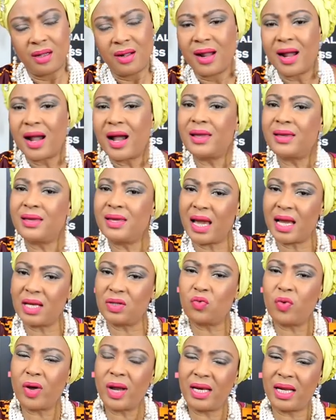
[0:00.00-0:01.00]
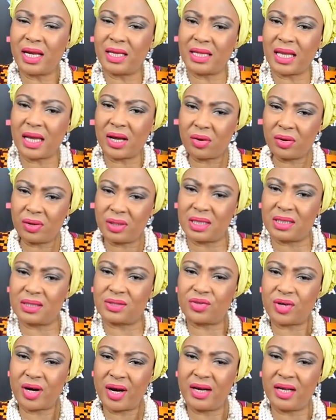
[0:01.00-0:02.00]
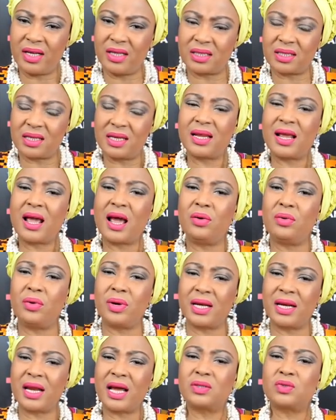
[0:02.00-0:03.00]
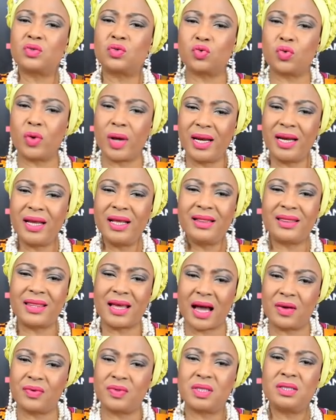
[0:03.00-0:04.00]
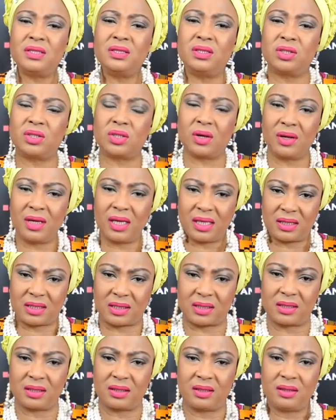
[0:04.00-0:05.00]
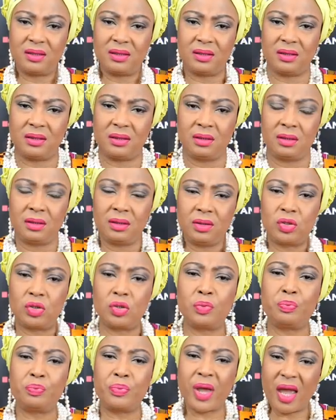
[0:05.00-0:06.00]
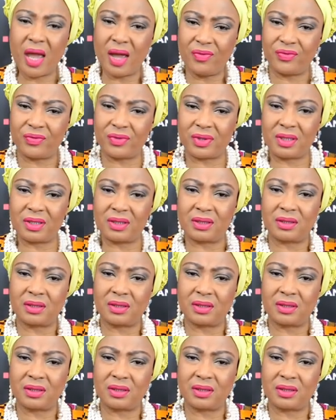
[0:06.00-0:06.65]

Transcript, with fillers: And yet when they take on these trainings, they are looking at $20,000 to pay for it.